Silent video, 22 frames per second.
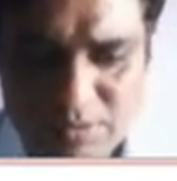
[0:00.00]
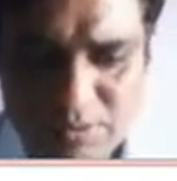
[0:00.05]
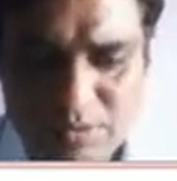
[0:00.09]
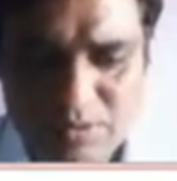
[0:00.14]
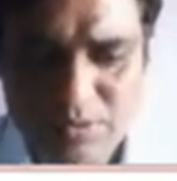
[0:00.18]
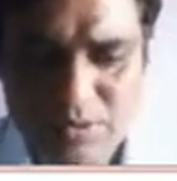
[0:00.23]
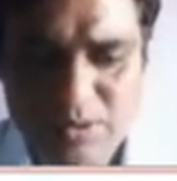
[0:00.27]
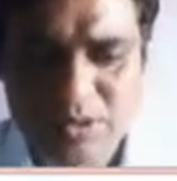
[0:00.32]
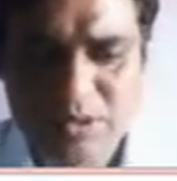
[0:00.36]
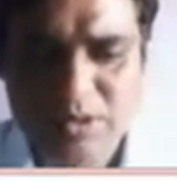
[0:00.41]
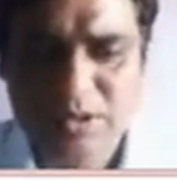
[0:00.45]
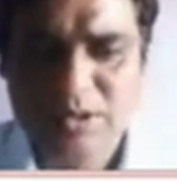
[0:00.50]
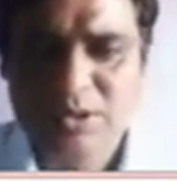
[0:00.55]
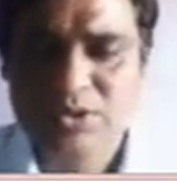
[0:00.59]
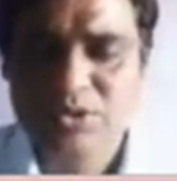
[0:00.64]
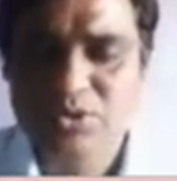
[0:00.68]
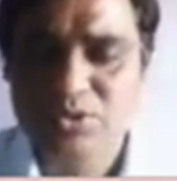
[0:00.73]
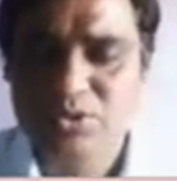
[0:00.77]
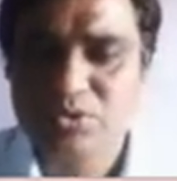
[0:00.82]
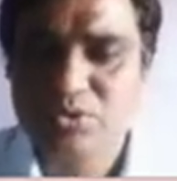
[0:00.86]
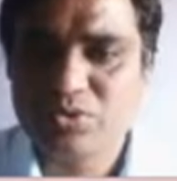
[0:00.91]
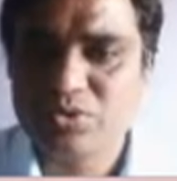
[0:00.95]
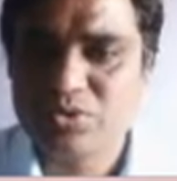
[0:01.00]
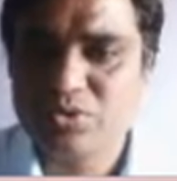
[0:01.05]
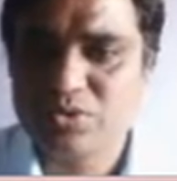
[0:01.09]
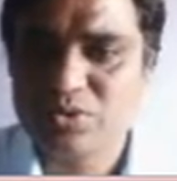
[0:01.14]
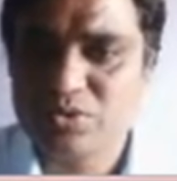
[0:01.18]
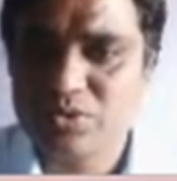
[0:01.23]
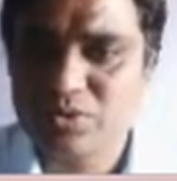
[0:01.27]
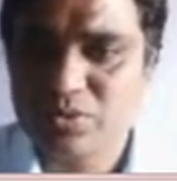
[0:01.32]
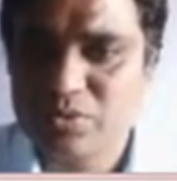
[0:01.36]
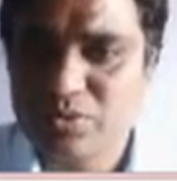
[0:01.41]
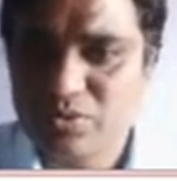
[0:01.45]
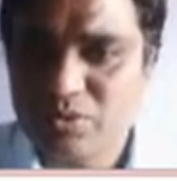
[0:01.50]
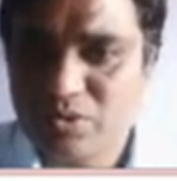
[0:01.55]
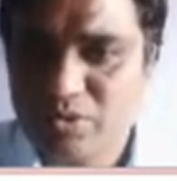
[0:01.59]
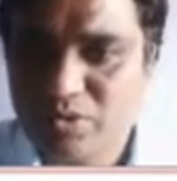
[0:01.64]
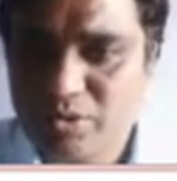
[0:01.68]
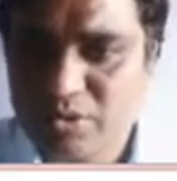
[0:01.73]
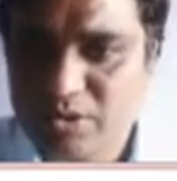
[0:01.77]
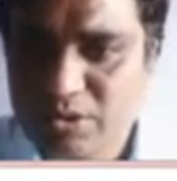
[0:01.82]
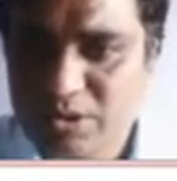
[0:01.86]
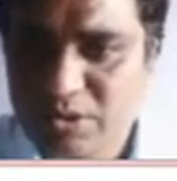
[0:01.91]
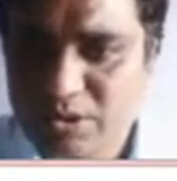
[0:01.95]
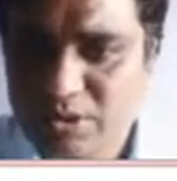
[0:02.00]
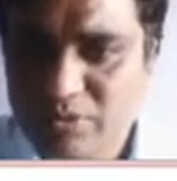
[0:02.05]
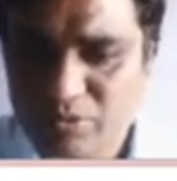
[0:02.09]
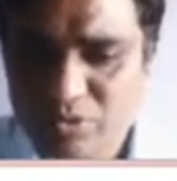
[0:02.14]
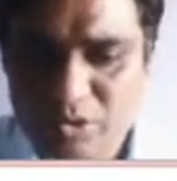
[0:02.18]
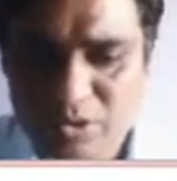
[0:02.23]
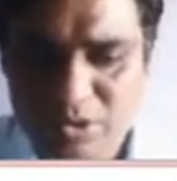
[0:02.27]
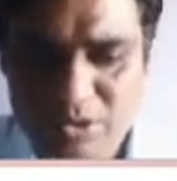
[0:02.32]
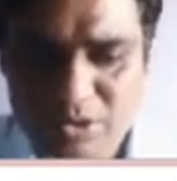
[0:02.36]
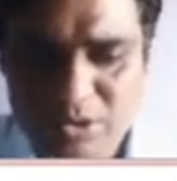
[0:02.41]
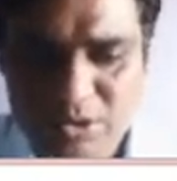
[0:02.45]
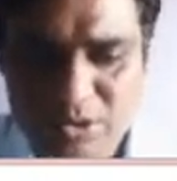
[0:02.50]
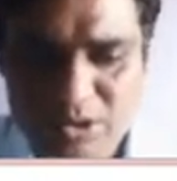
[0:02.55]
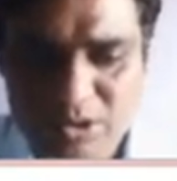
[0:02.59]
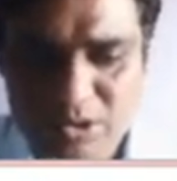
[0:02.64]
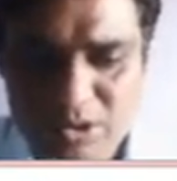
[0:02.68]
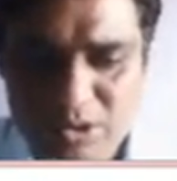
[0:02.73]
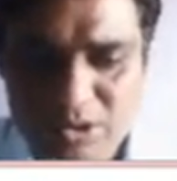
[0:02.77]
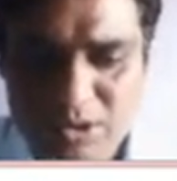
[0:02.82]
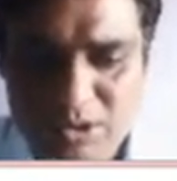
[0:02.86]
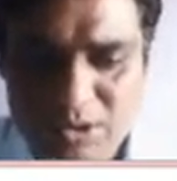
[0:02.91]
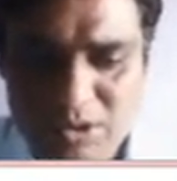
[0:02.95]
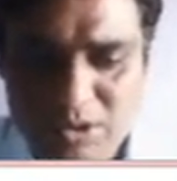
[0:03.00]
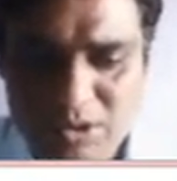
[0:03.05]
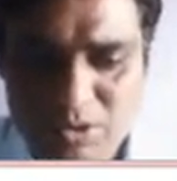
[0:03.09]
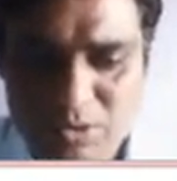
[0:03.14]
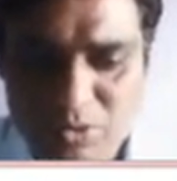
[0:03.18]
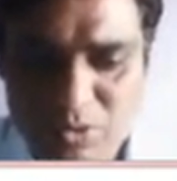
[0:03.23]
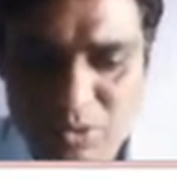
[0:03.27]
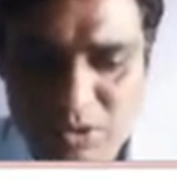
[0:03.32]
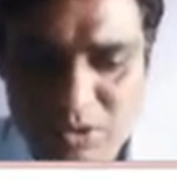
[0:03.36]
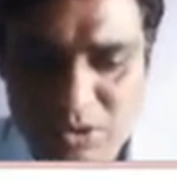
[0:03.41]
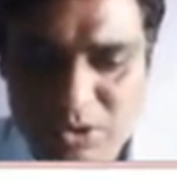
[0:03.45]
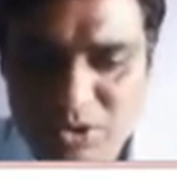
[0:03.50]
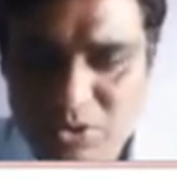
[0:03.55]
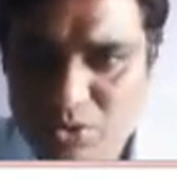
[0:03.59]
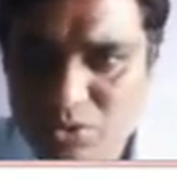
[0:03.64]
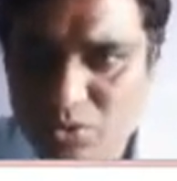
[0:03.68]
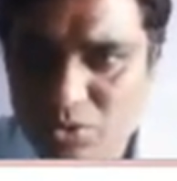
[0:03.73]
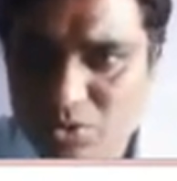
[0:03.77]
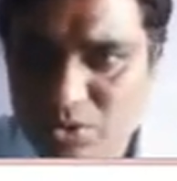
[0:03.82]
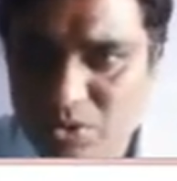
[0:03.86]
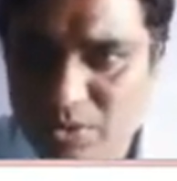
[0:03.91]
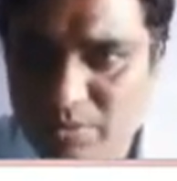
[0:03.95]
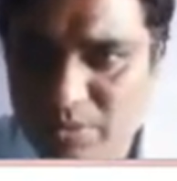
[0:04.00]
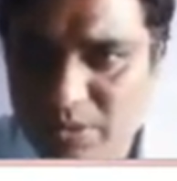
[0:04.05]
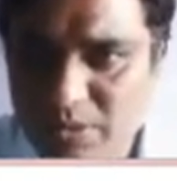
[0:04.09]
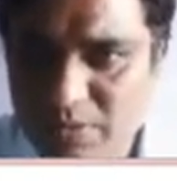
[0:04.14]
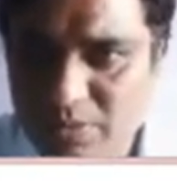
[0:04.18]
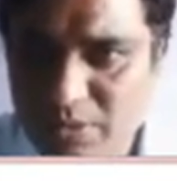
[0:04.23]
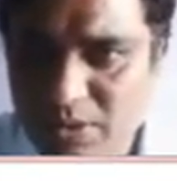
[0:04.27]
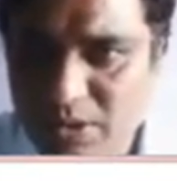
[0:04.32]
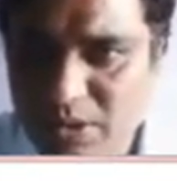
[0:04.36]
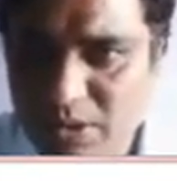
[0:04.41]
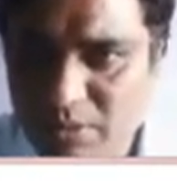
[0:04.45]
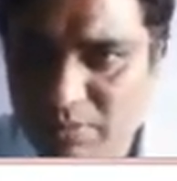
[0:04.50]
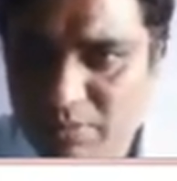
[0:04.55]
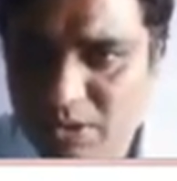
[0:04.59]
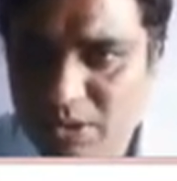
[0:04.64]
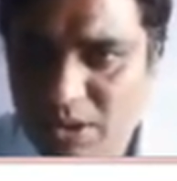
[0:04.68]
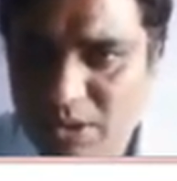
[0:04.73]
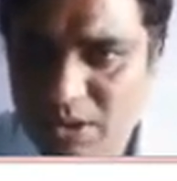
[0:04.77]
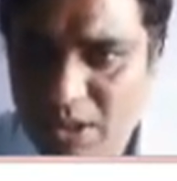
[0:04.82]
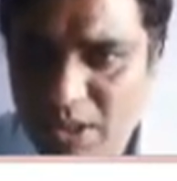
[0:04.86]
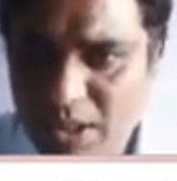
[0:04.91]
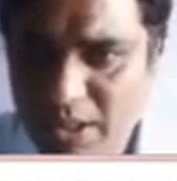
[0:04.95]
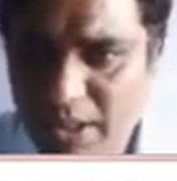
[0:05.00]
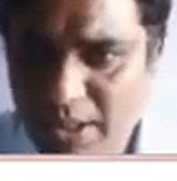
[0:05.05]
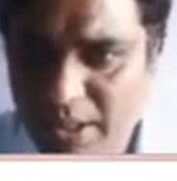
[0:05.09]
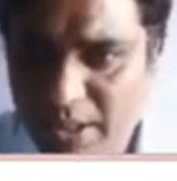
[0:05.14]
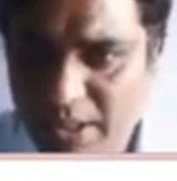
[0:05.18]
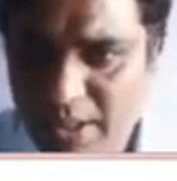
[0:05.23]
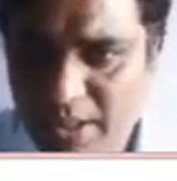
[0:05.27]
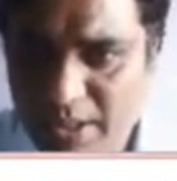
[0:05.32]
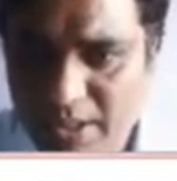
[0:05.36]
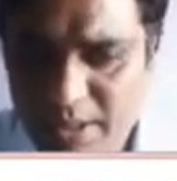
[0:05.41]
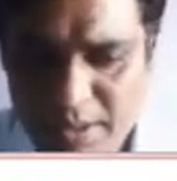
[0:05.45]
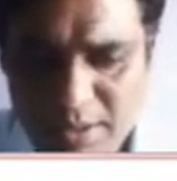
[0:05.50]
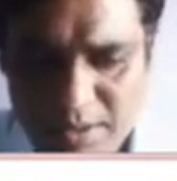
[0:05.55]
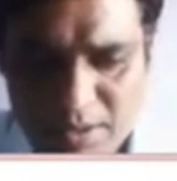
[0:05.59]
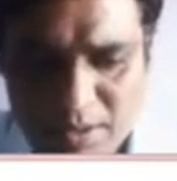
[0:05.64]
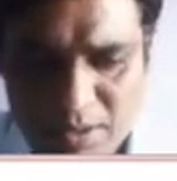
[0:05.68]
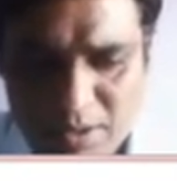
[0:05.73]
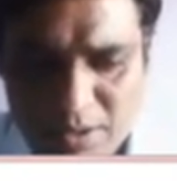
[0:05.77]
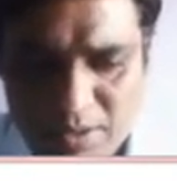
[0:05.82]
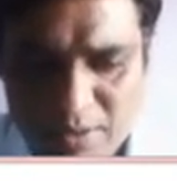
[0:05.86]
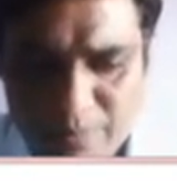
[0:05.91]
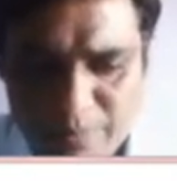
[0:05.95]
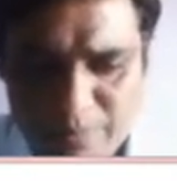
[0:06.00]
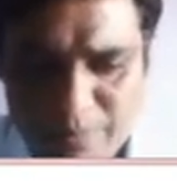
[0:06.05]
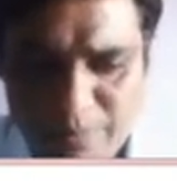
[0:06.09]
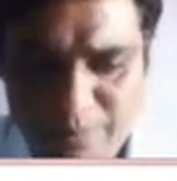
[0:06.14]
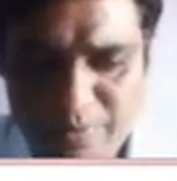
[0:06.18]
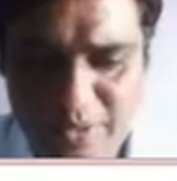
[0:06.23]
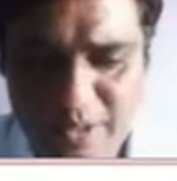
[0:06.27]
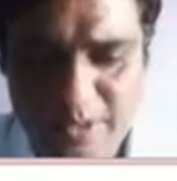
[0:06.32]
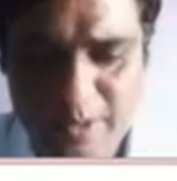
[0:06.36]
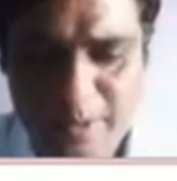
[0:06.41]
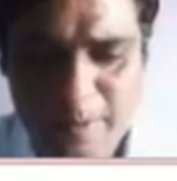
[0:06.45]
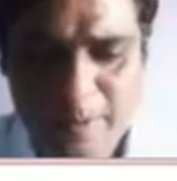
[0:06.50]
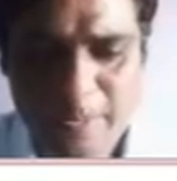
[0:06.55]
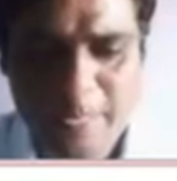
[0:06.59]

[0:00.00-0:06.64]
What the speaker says: Okay, so the question is, what is the voltage source between terminal A and B?